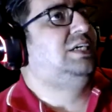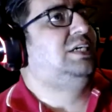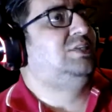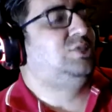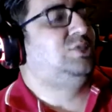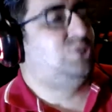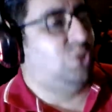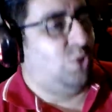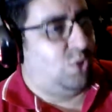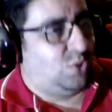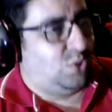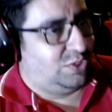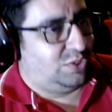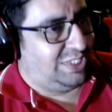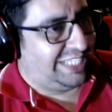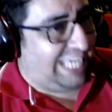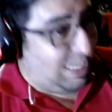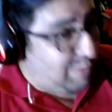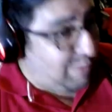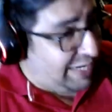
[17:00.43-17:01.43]
So the
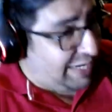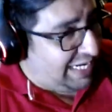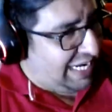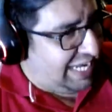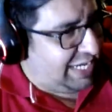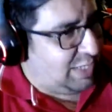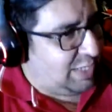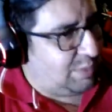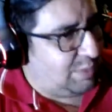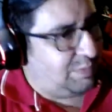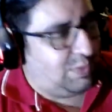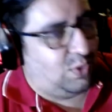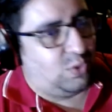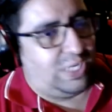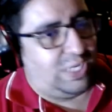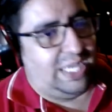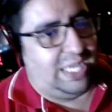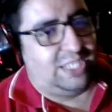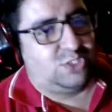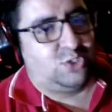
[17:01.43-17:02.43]
gaming lineup.
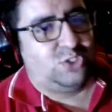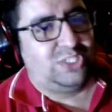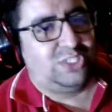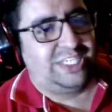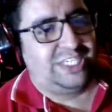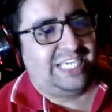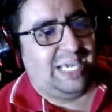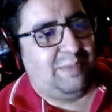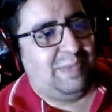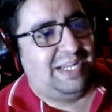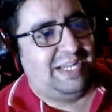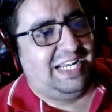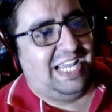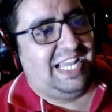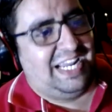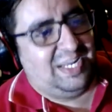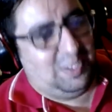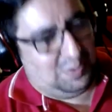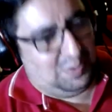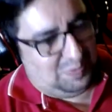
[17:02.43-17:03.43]
Okay, so the gaming
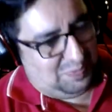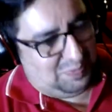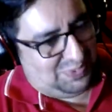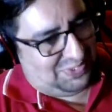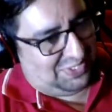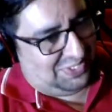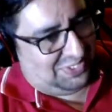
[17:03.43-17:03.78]
lineup.